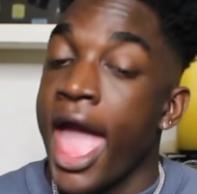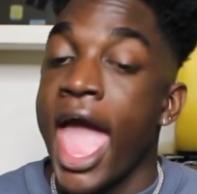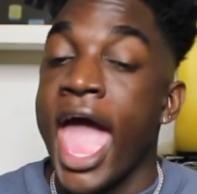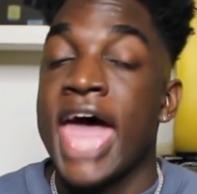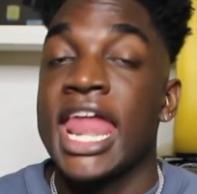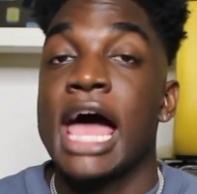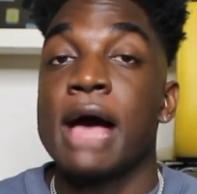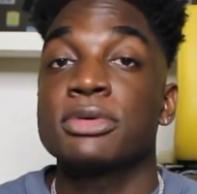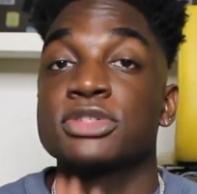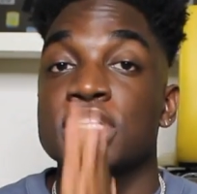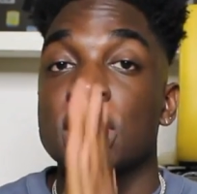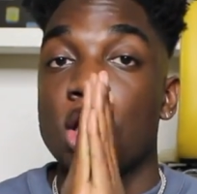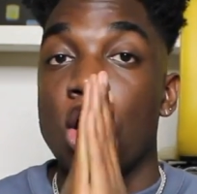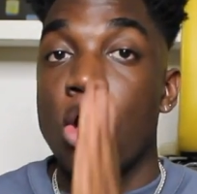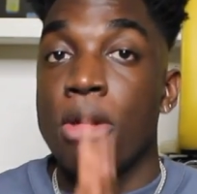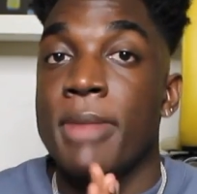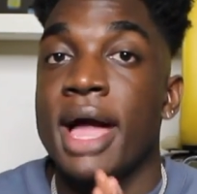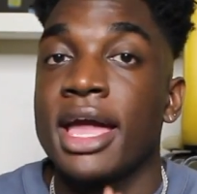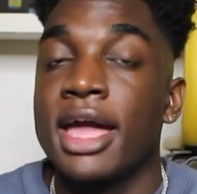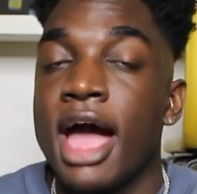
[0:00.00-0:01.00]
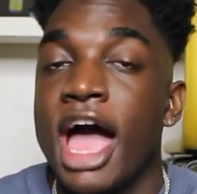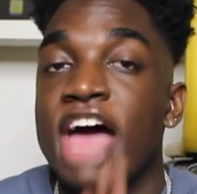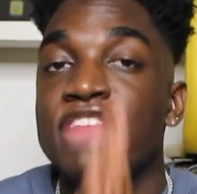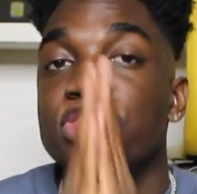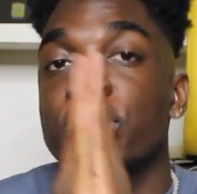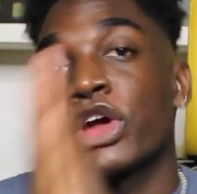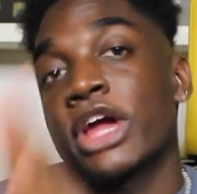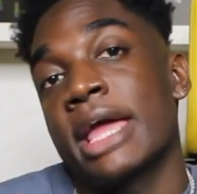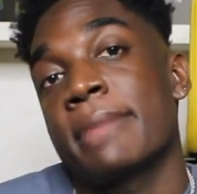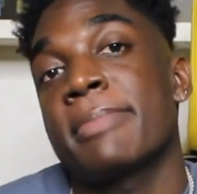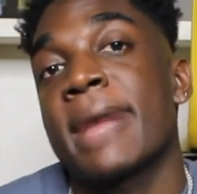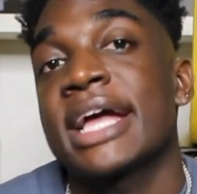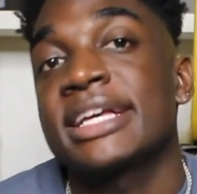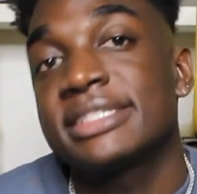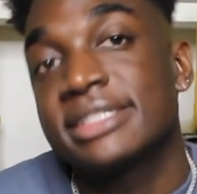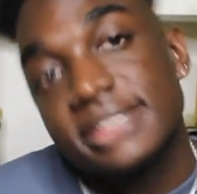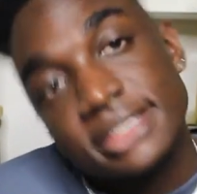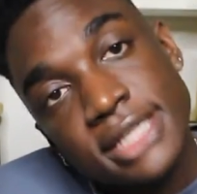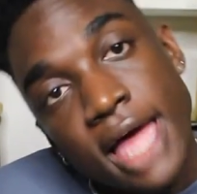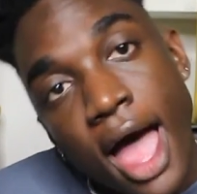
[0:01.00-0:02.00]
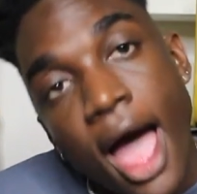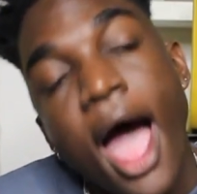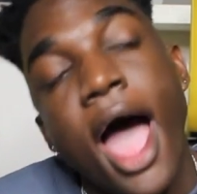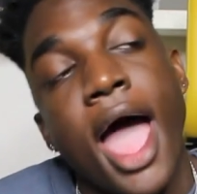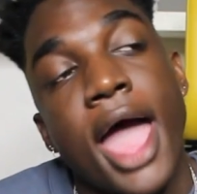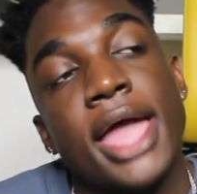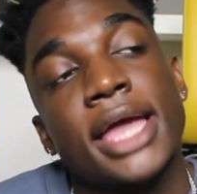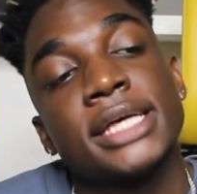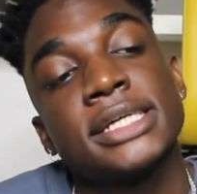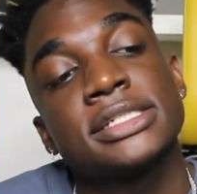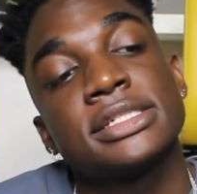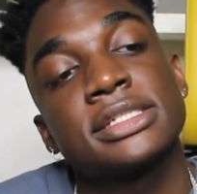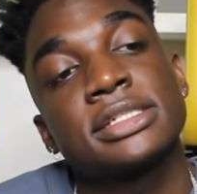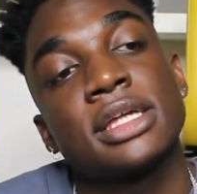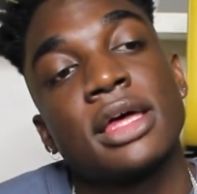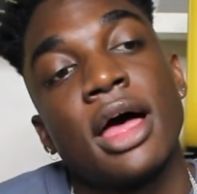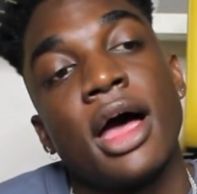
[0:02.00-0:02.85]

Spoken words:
and I was like, oh my god, they're in my size.